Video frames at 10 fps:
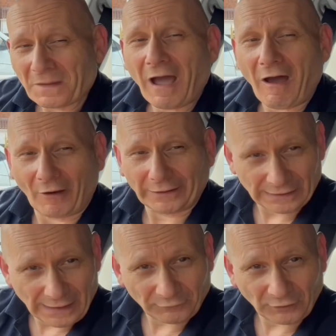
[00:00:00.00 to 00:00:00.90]
I'd
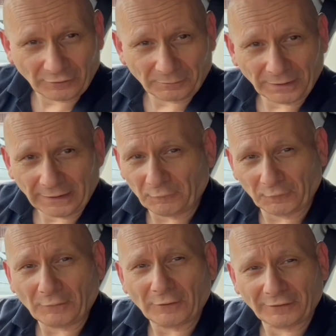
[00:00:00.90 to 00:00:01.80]
love you to be.
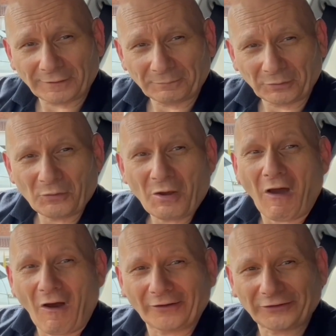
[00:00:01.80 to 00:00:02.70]
Very simple,
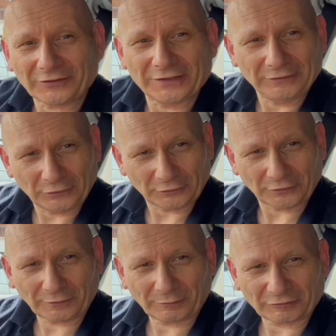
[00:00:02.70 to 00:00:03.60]
I just need you to
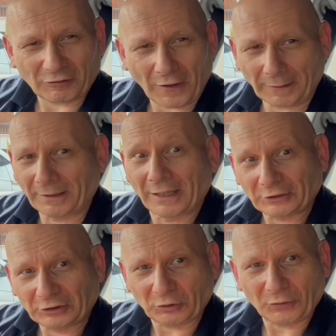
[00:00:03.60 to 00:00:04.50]
subscribe.
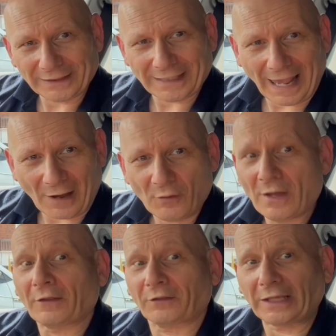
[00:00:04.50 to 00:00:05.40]
Do it now.
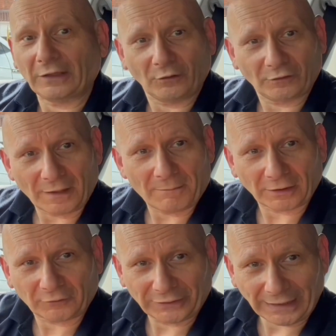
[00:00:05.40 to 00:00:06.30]
Thank you so much
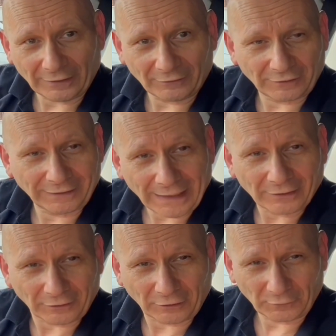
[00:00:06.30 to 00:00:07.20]
for getting to the end of
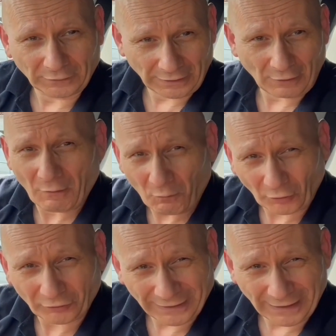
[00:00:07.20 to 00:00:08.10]
this video and
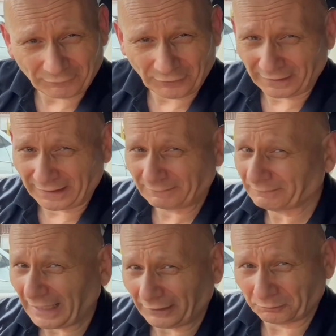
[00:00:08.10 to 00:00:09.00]
watching everything.
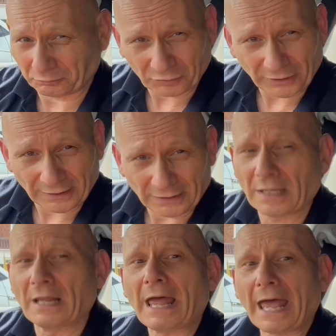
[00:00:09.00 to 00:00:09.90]
That is brilliant.
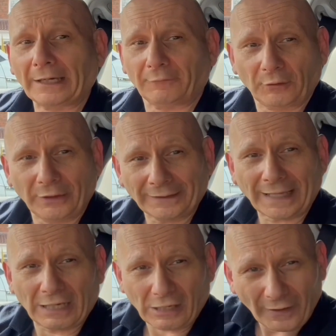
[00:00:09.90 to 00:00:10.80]
And if you hit that
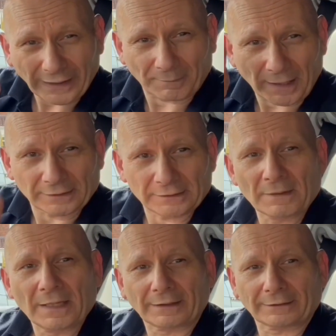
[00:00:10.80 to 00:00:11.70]
like button,
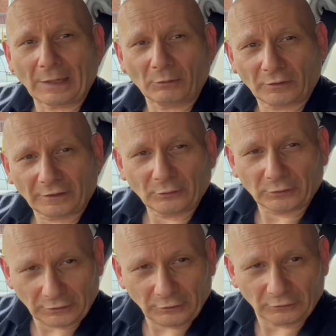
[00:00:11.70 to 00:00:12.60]
that will tell
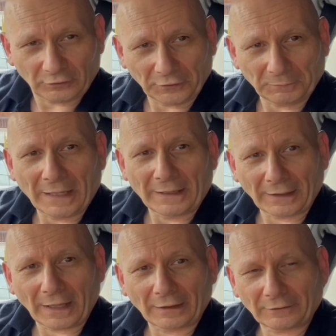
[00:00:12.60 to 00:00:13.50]
YouTube that
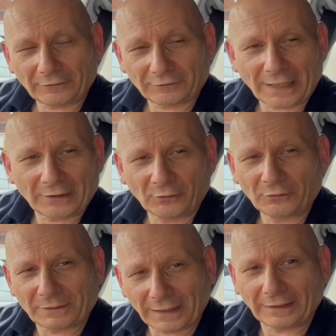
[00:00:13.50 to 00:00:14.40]
this channel
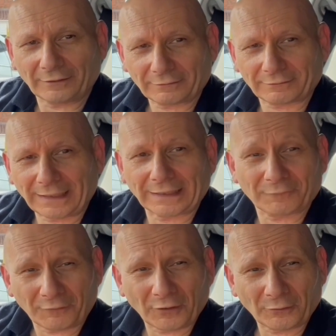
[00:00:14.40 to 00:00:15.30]
is getting
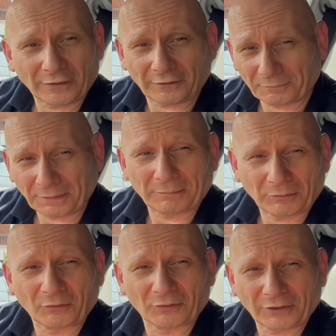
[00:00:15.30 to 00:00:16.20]
followers and people
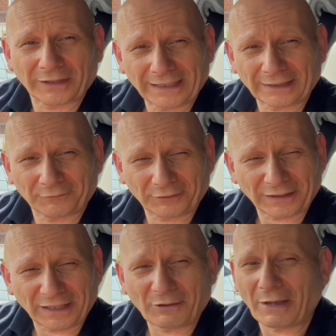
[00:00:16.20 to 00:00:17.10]
looking at the
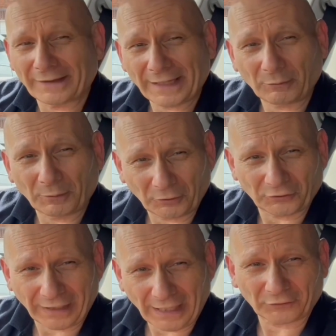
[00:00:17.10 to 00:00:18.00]
video, and they will push it
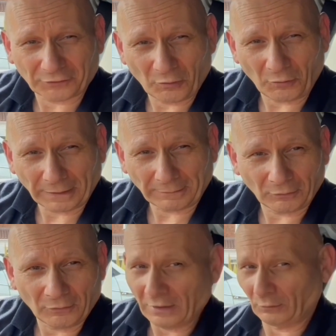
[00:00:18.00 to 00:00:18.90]
out to more
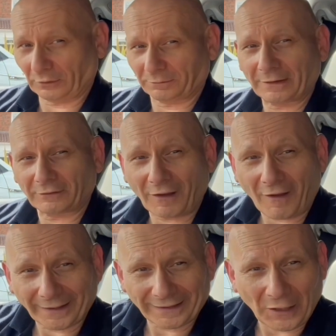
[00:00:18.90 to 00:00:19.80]
people, which means that I
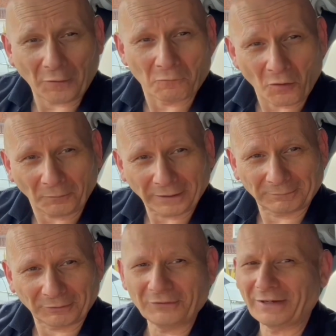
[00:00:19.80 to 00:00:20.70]
can help more
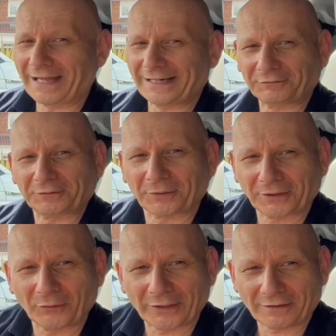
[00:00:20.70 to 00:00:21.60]
people and everybody
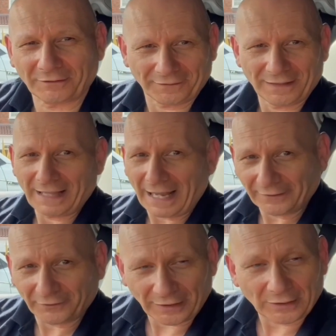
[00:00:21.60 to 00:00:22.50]
wins. And this
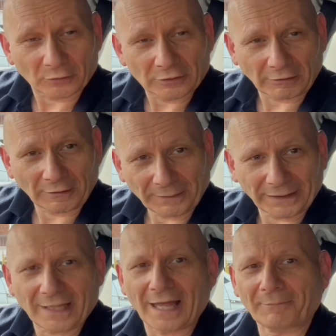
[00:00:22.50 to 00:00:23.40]
channel can grow bigger
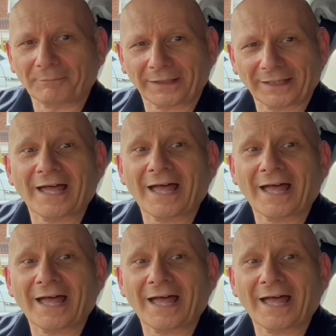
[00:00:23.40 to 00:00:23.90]
and bigger,